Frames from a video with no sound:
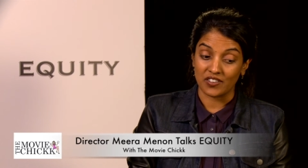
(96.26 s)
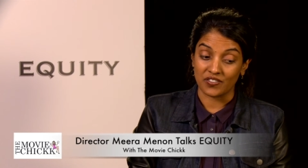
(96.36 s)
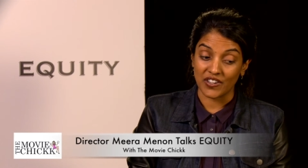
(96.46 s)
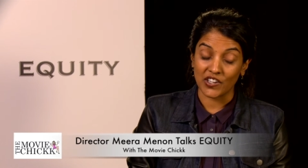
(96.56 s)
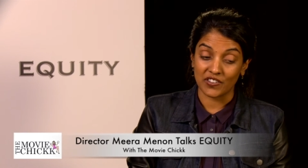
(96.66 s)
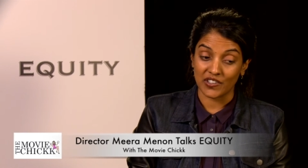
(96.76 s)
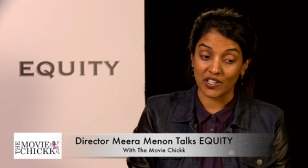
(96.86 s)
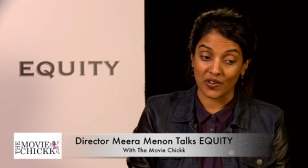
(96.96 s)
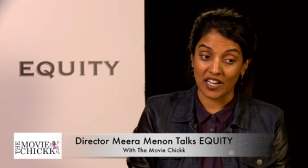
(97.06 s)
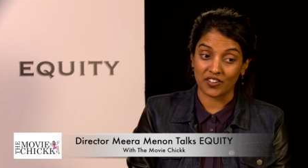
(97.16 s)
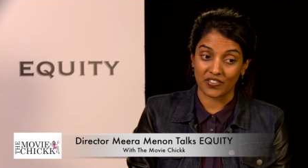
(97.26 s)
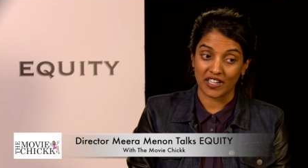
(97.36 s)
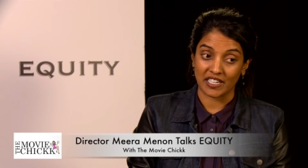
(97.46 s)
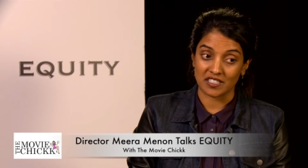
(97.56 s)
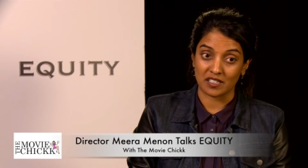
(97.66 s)
very, very
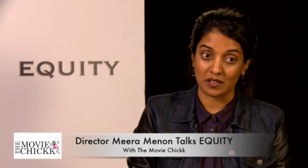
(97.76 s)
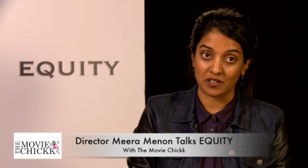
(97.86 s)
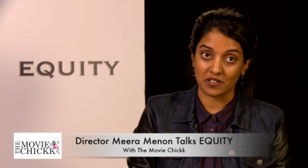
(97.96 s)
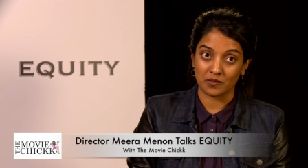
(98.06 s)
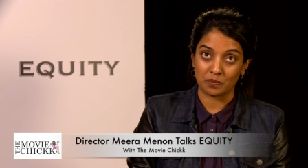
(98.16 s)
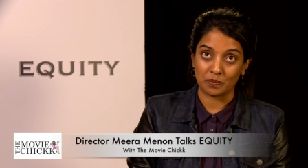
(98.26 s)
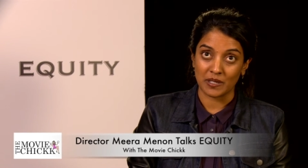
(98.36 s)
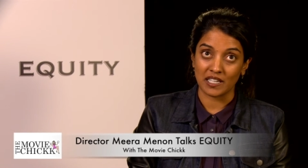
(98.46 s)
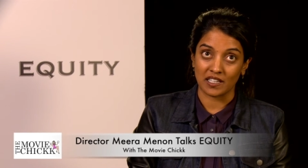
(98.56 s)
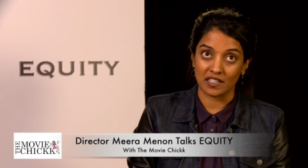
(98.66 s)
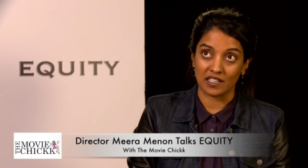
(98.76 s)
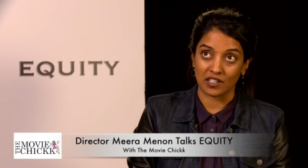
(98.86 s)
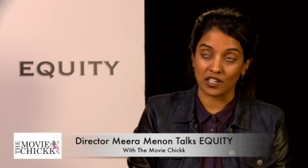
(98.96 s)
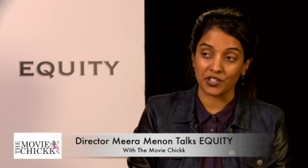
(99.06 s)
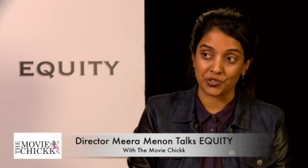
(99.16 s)
gratifying to be in a
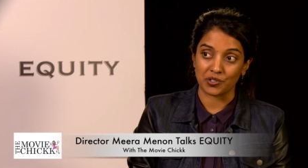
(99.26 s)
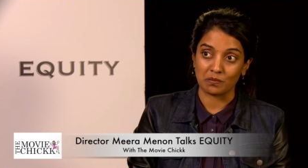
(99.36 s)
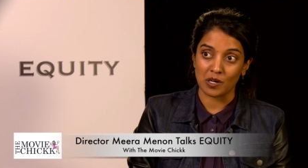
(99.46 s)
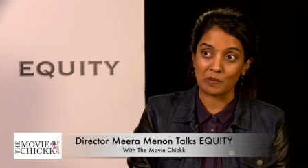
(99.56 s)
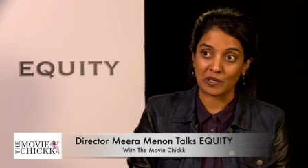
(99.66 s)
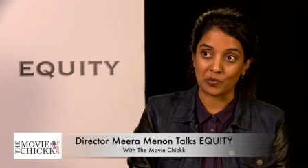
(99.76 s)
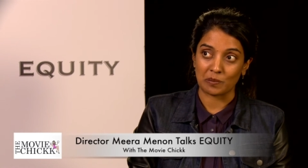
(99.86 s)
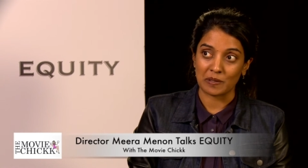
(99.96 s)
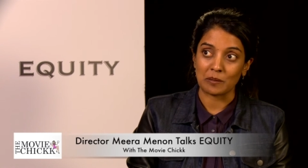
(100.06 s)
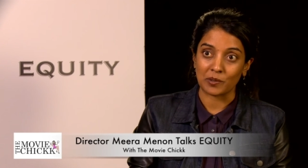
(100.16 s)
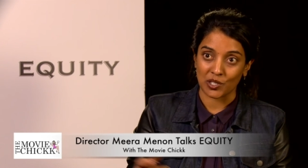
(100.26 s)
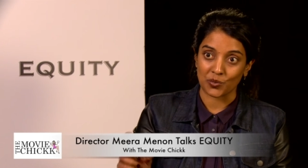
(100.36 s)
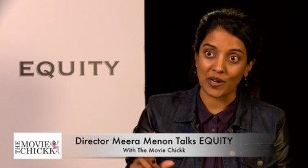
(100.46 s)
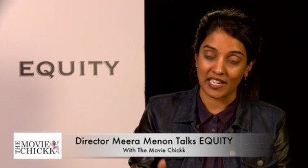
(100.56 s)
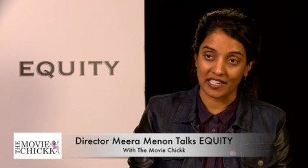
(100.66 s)
cultural moment where people are
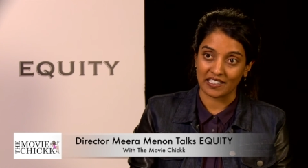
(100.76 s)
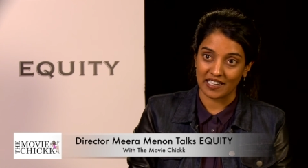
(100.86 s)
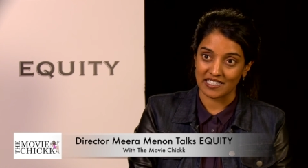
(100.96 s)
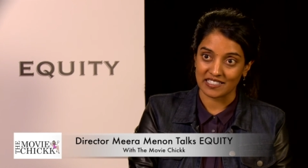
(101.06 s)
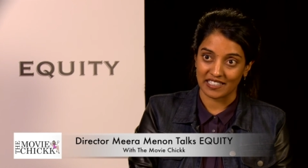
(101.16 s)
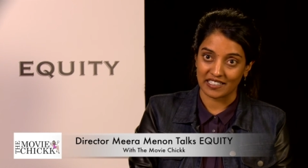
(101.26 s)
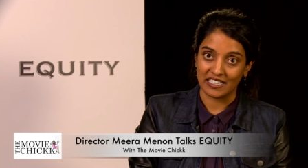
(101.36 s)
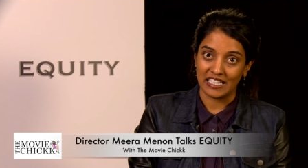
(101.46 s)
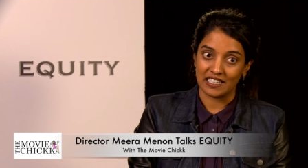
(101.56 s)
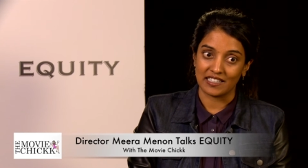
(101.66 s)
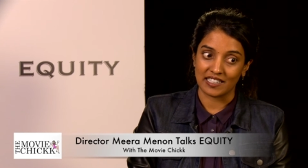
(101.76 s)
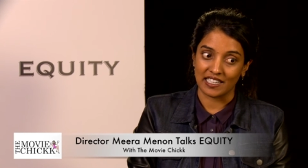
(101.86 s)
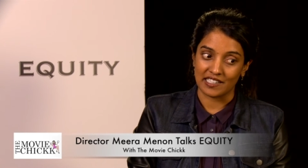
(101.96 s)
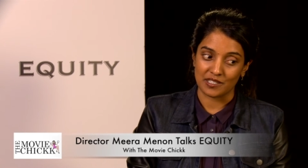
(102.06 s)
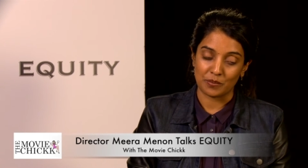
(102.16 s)
recognizing that
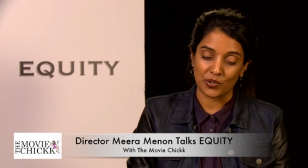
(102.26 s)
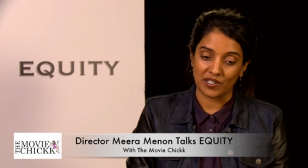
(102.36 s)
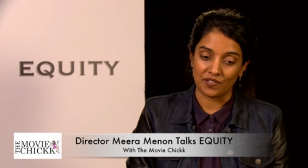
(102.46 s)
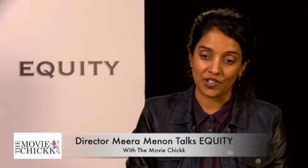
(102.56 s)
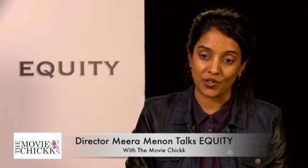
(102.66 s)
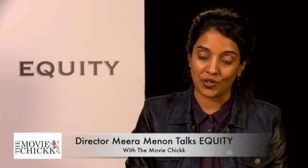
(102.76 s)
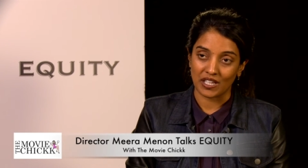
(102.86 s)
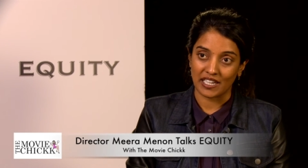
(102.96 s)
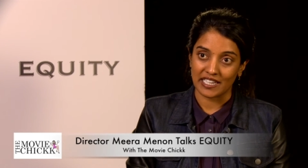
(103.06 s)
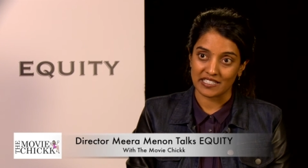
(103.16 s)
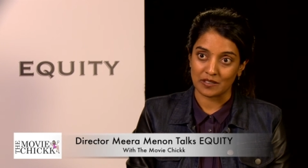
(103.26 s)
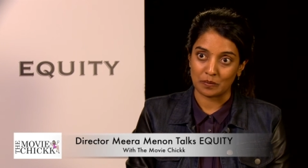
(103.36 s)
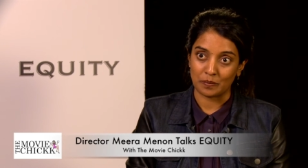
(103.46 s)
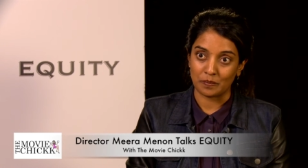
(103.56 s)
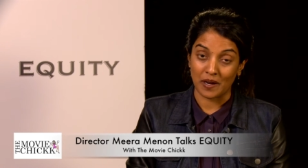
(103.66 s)
that is a point of view that hasn't
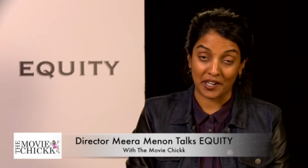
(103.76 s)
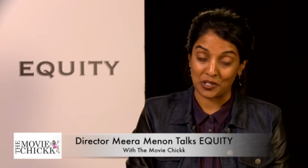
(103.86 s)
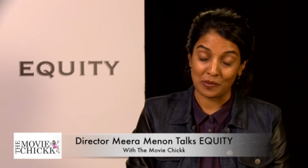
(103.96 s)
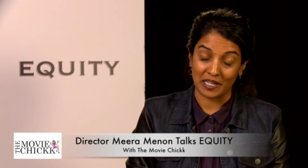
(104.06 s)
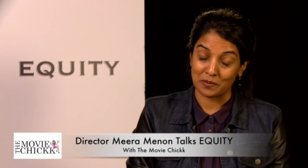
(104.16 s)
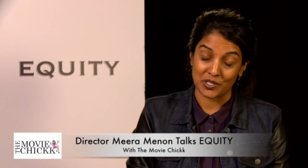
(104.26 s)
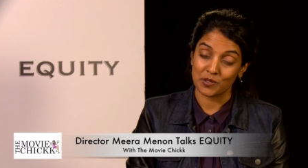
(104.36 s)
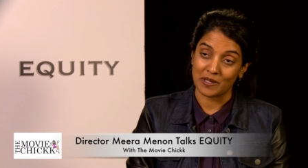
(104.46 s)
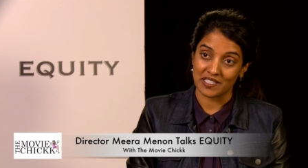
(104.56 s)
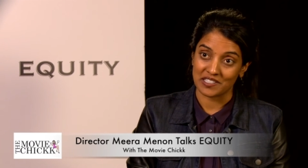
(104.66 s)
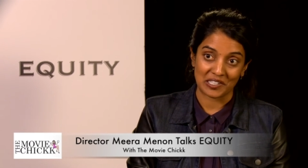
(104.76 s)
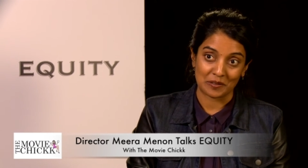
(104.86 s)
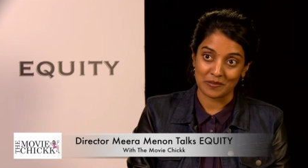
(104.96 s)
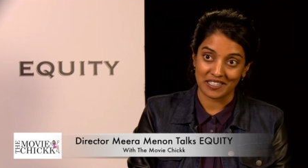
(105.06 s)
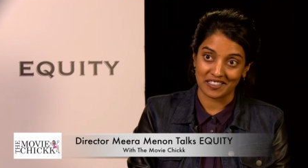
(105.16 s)
occupied much space in our
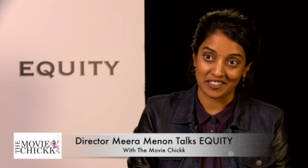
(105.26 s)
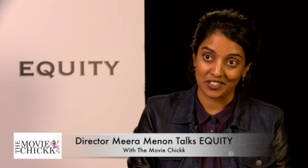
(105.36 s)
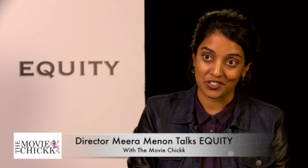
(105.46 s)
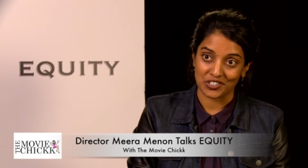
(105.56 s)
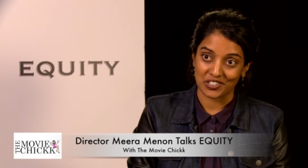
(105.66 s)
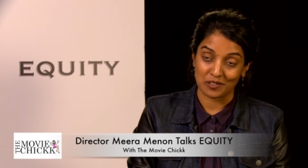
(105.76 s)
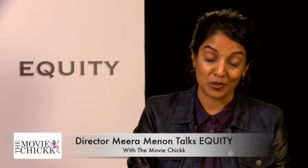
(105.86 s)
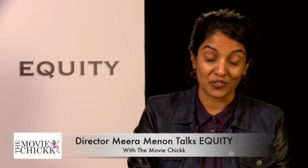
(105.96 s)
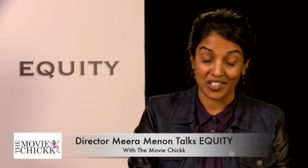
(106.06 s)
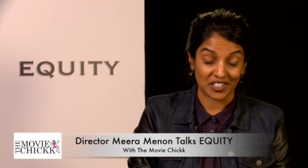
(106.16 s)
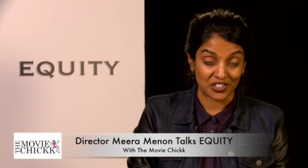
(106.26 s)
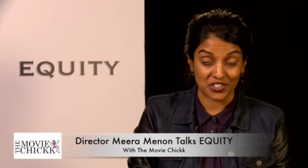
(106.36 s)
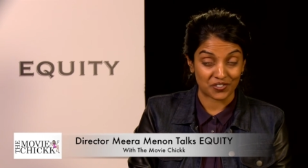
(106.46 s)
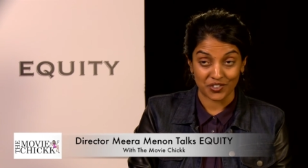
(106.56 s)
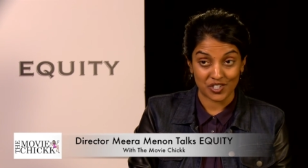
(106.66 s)
media culture, movie
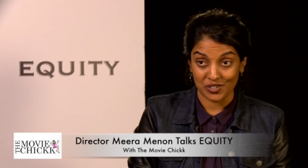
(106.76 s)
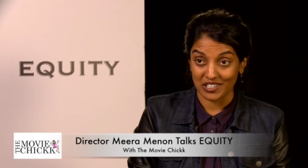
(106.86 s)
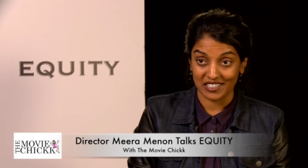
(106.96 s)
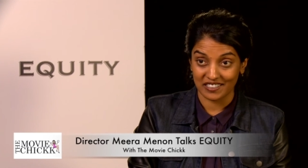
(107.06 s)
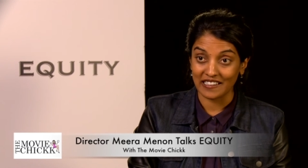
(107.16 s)
culture for sure.